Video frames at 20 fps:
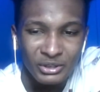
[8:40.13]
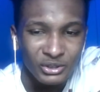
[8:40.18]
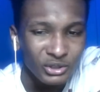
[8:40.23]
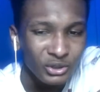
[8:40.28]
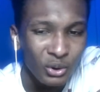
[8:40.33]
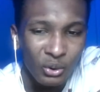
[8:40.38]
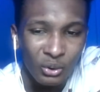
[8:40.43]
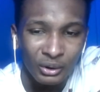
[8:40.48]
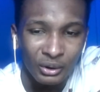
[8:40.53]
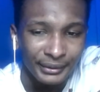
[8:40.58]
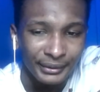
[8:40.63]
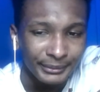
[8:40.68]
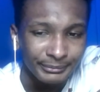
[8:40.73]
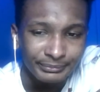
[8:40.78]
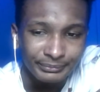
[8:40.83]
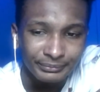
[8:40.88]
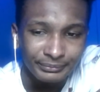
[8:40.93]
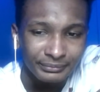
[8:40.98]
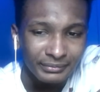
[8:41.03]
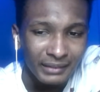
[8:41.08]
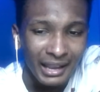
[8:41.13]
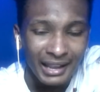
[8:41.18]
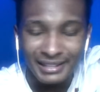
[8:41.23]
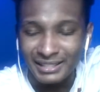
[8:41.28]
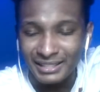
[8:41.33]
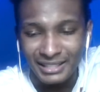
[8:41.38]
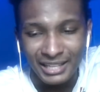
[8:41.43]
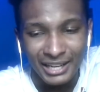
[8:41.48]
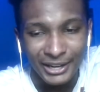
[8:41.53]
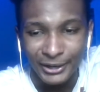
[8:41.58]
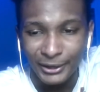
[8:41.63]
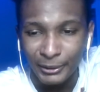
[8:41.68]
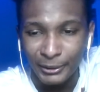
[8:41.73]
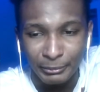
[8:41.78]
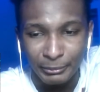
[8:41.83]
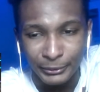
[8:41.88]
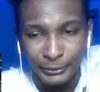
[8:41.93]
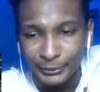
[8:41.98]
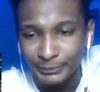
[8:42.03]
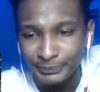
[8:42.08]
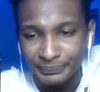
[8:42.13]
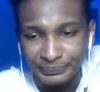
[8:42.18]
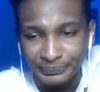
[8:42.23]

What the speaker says: score. That's terrible.